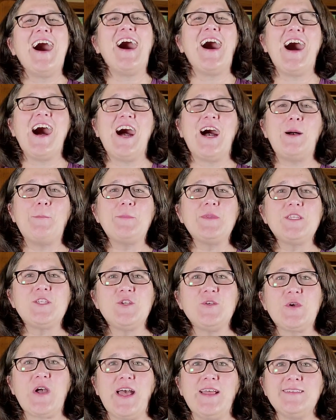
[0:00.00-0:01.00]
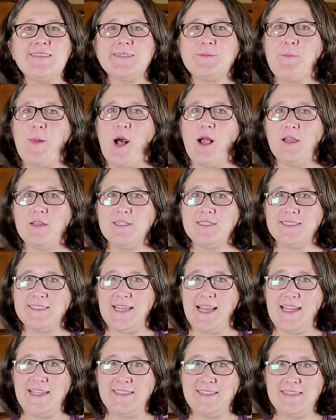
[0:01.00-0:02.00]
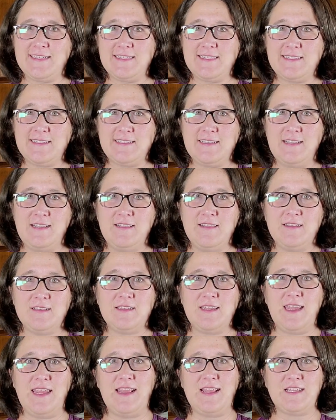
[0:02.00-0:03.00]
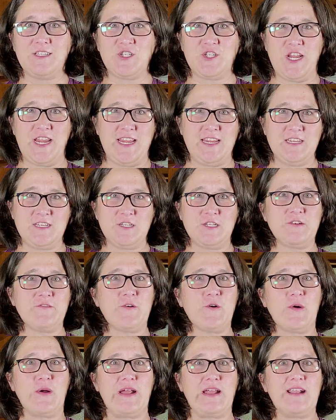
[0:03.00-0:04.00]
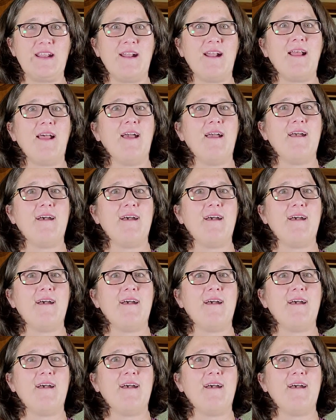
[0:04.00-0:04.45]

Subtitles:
opt to cut smaller slices in exchange for